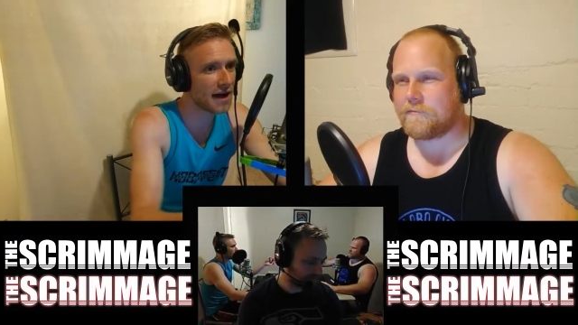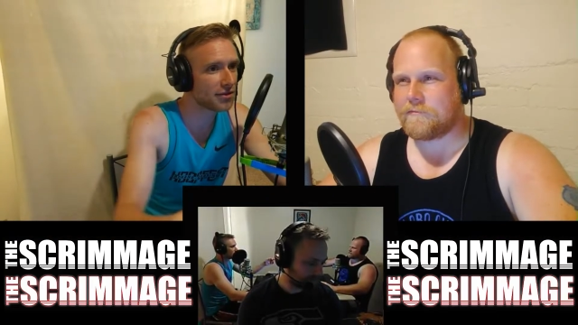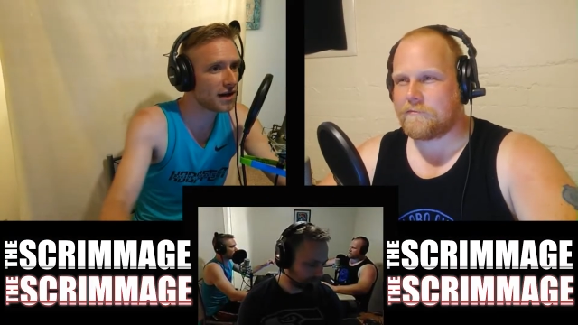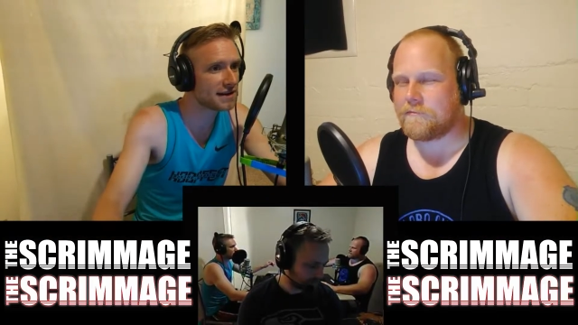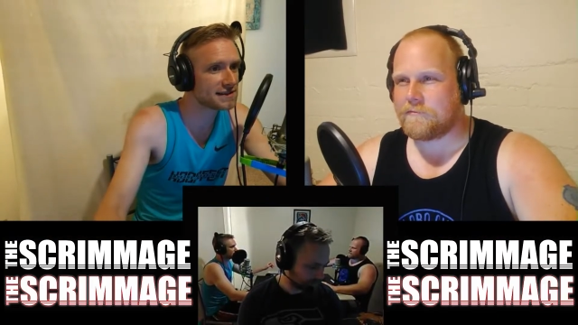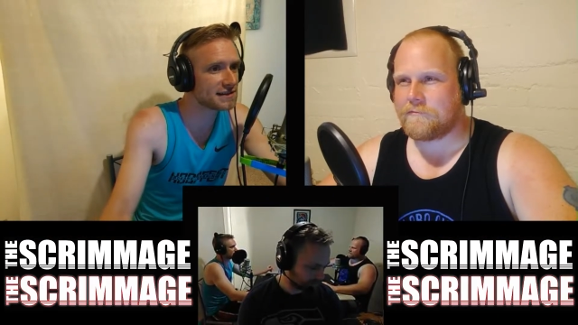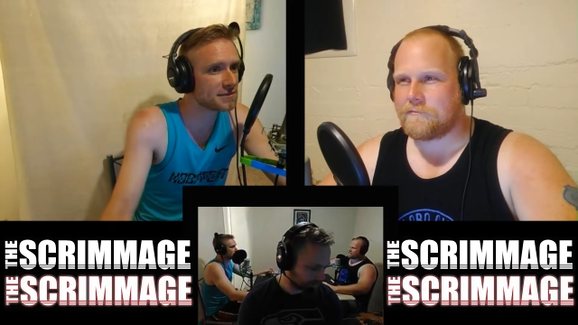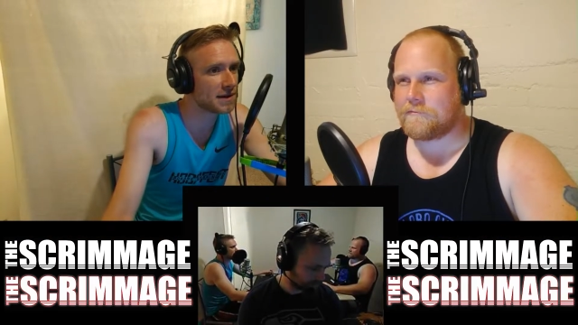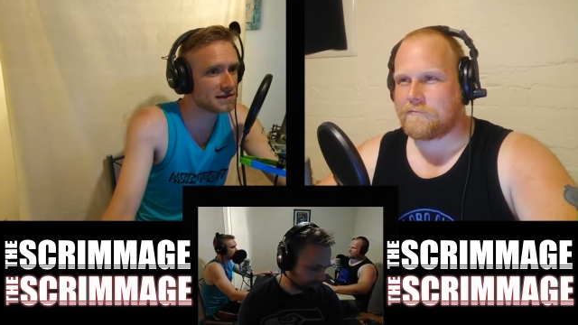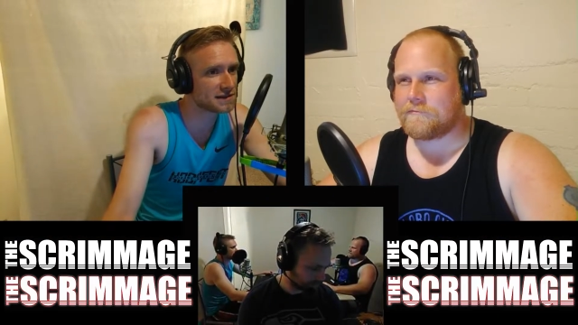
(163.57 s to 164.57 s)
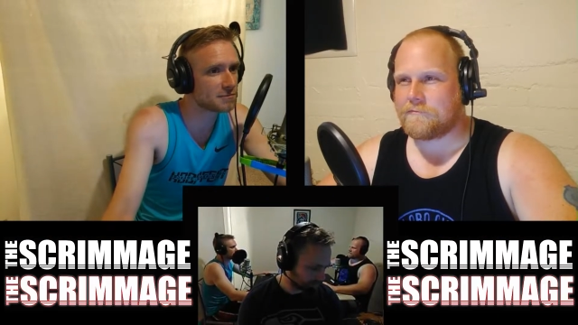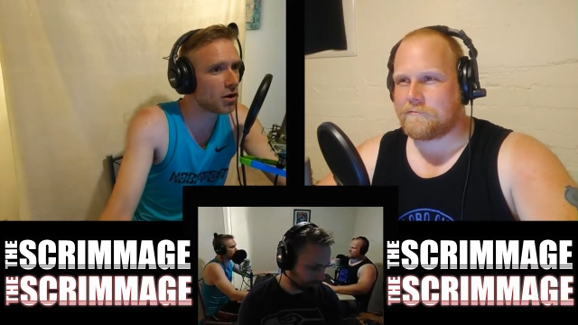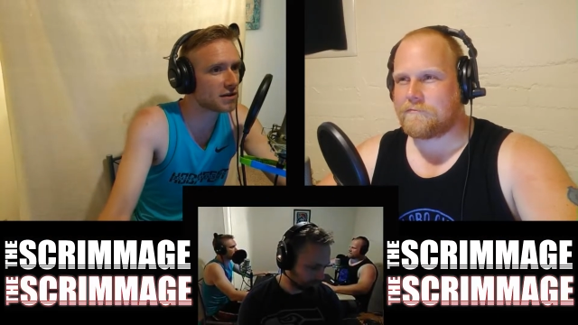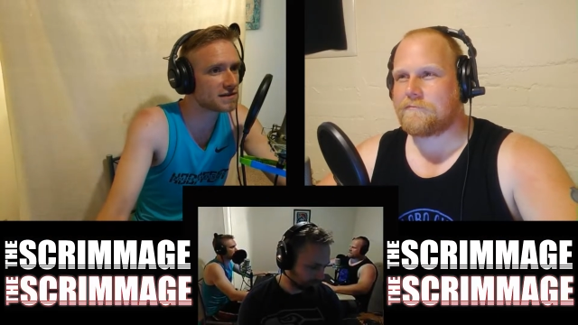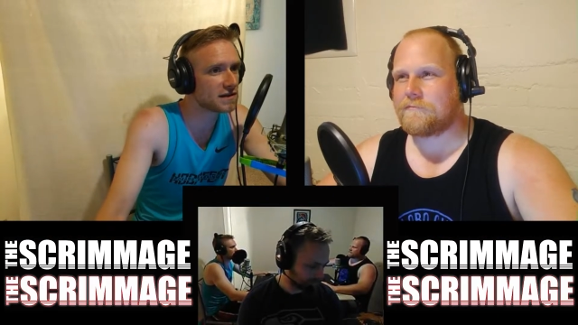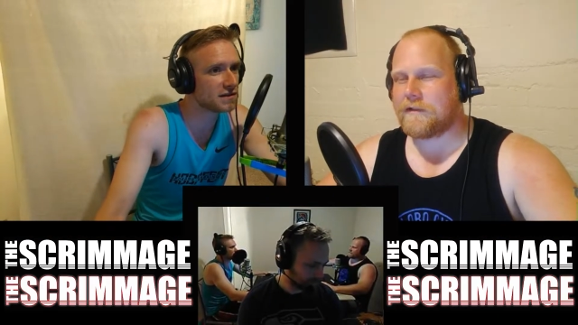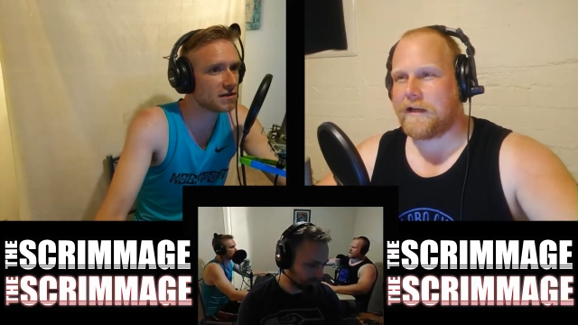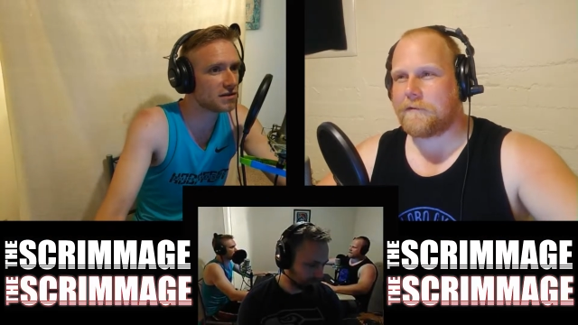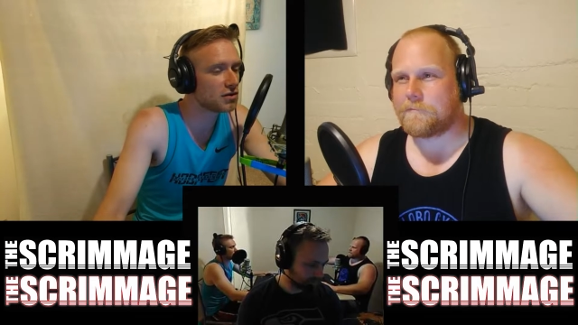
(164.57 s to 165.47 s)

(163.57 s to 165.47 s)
Speaker 1: athleticism and smarts and yeah.